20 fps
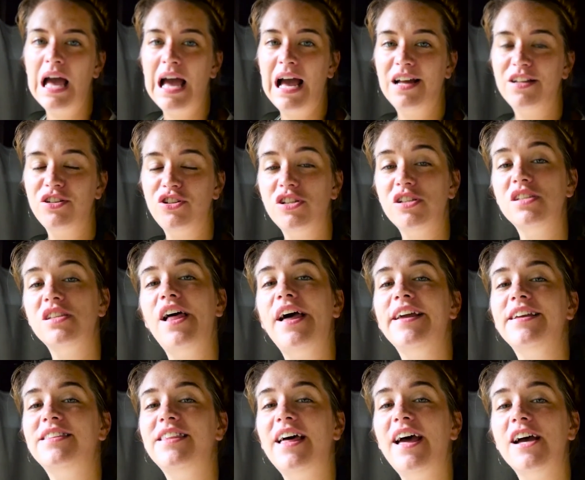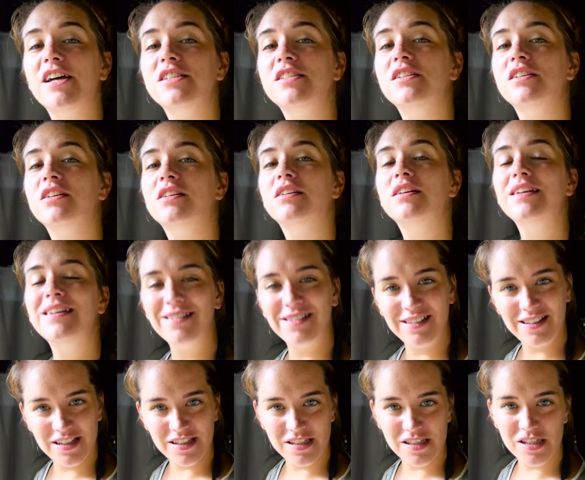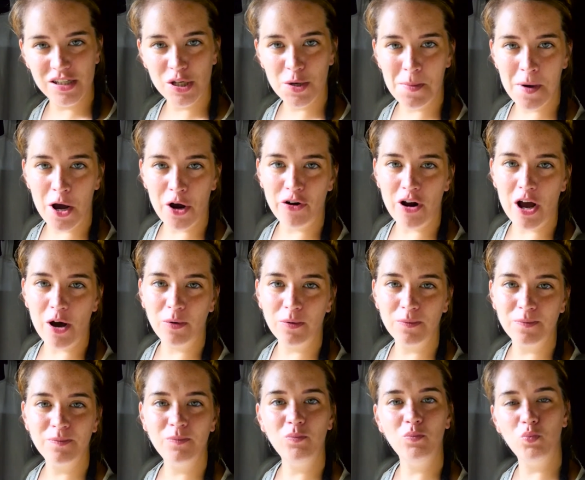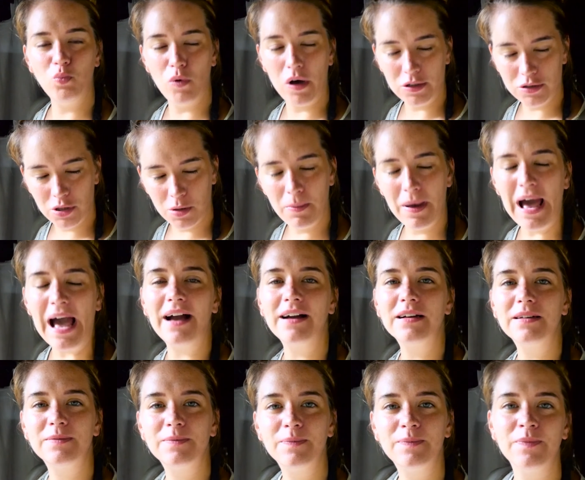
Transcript: And just like that, it's tomorrow. Welcome back.